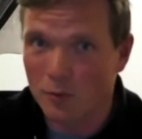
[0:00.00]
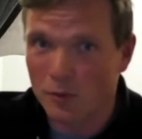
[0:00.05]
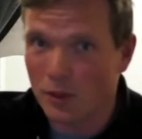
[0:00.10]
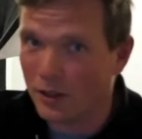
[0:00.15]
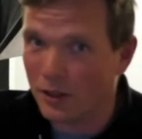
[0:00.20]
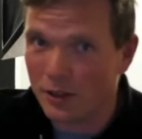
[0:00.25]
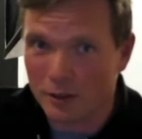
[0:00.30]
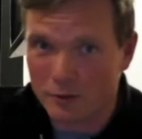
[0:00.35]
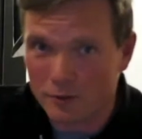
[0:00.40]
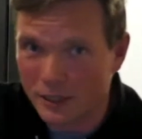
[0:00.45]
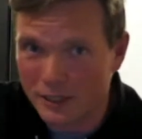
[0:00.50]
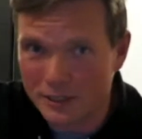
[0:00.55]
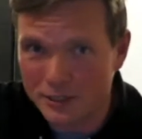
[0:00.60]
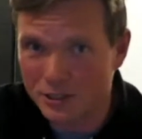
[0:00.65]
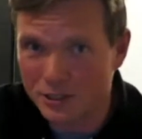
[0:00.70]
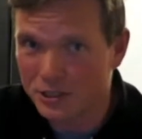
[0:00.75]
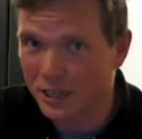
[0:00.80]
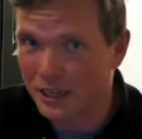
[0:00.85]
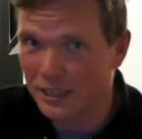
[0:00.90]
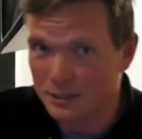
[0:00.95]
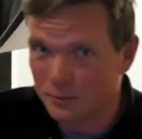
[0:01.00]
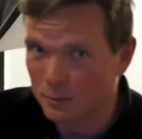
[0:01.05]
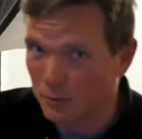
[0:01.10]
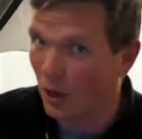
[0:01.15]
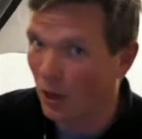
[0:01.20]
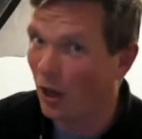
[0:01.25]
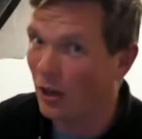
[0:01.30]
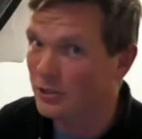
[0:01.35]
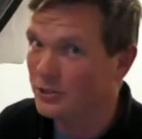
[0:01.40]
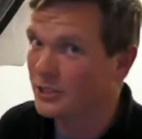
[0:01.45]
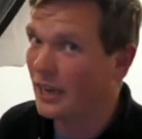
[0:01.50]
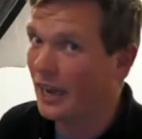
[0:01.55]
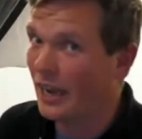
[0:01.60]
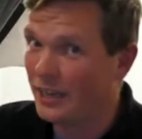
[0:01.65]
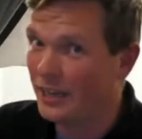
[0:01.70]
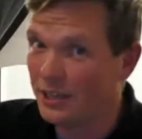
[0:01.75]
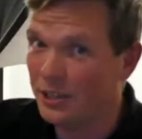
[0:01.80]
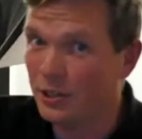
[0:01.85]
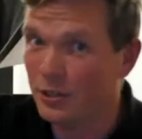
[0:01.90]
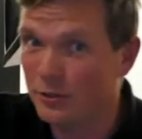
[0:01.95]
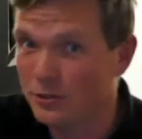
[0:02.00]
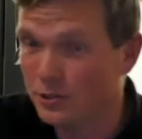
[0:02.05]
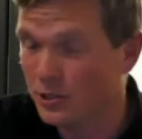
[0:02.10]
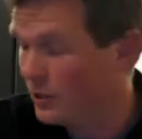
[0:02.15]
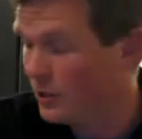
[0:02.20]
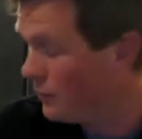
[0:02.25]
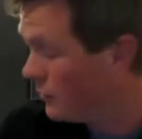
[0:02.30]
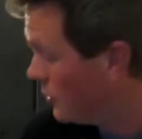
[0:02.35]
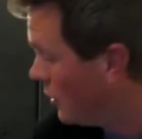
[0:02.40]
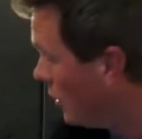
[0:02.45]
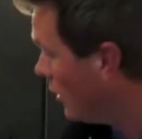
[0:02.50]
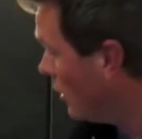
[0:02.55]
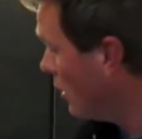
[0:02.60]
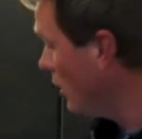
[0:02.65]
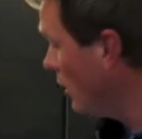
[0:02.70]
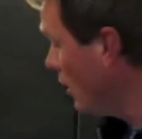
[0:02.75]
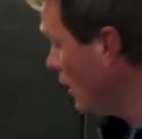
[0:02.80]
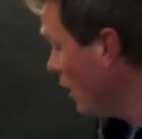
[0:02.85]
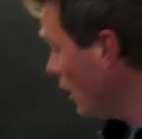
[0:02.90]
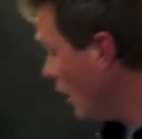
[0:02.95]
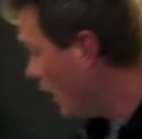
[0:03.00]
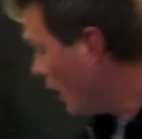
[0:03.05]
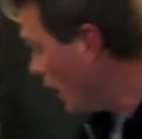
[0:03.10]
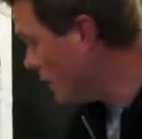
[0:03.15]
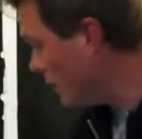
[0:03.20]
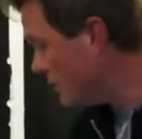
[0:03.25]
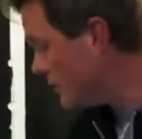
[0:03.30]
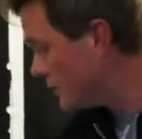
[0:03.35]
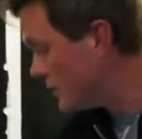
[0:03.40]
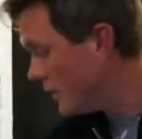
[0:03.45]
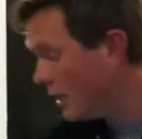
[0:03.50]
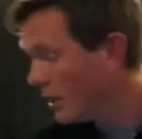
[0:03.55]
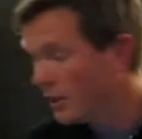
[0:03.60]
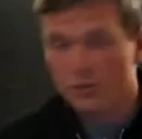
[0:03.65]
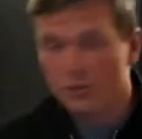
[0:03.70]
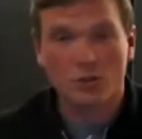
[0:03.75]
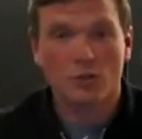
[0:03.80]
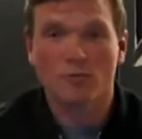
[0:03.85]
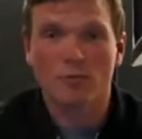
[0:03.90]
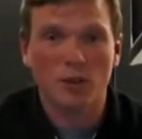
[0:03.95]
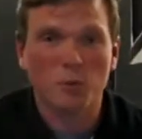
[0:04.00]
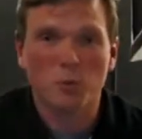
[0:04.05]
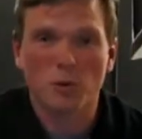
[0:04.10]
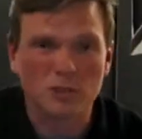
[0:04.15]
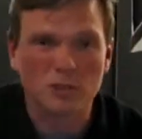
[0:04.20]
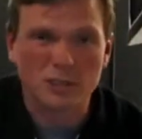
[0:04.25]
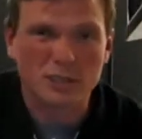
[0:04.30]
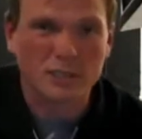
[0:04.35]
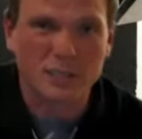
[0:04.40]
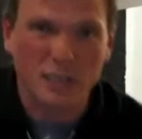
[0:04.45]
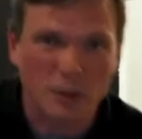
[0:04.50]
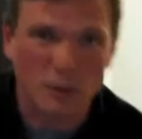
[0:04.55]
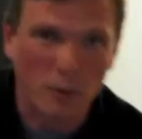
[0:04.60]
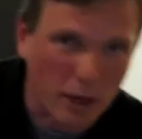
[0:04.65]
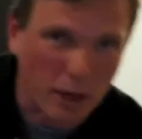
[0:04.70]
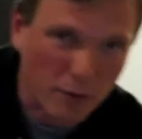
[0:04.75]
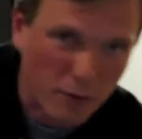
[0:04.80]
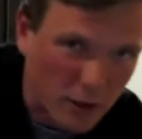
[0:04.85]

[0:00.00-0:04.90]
Then they'll interject. We'll answer any cues that you've got, and you can rewatch this anyway.